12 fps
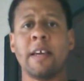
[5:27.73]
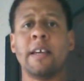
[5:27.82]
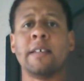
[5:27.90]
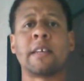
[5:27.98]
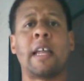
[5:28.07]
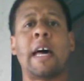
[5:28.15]

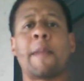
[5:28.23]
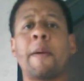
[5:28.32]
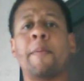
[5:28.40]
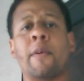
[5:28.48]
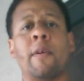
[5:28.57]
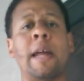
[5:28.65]
Is a lot of
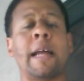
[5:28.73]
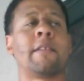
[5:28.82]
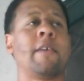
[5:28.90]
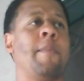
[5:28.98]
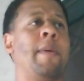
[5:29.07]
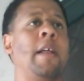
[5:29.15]
people don't like
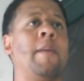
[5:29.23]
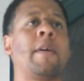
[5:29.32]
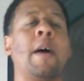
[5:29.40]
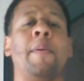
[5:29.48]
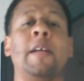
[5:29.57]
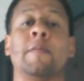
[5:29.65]
their MLM
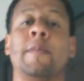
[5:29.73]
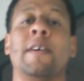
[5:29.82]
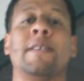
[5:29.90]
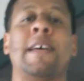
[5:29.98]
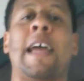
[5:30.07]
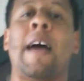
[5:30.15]
companies
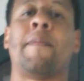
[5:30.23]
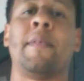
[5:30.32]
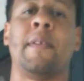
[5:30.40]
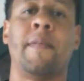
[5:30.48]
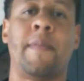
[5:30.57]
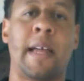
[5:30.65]
because they have to
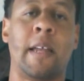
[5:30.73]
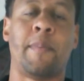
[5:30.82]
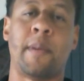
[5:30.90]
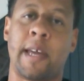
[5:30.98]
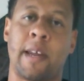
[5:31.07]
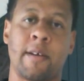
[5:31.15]

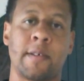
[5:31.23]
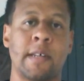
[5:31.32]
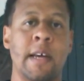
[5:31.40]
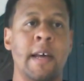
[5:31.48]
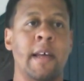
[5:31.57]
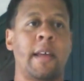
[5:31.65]
develop leaders,
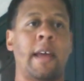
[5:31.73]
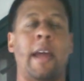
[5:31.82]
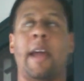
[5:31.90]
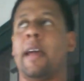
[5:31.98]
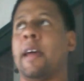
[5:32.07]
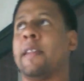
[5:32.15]

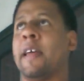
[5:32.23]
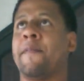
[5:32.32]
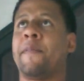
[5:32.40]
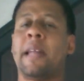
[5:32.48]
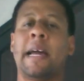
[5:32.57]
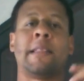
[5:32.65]
and they
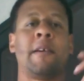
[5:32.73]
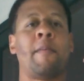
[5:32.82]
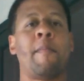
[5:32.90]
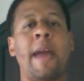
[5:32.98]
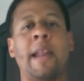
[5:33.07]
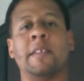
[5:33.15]
feel like they're
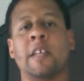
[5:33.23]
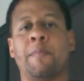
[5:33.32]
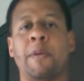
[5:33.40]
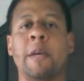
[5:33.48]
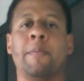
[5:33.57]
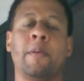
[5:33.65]
managing
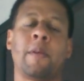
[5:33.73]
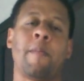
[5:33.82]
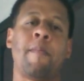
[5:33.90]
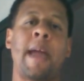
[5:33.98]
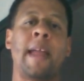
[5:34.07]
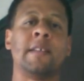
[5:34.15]
people, they're
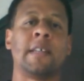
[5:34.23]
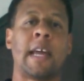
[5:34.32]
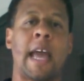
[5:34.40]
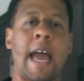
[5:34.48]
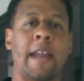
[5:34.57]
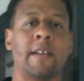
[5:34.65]
managing
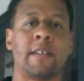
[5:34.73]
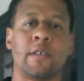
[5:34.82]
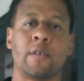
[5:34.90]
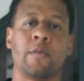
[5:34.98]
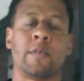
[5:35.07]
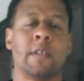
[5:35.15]

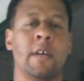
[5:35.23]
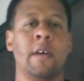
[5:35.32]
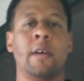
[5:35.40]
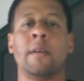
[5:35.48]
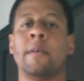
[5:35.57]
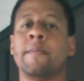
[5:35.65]
attitudes.
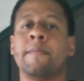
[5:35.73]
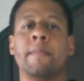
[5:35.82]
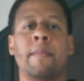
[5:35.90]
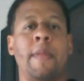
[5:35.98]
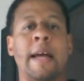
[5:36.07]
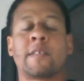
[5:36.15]

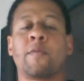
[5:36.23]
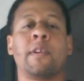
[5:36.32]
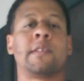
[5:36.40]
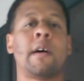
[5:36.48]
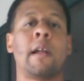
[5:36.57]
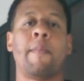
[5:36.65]
That's what
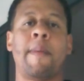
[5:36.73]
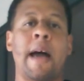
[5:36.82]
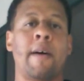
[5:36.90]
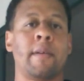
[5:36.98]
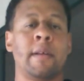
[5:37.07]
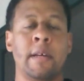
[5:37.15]
it's all about.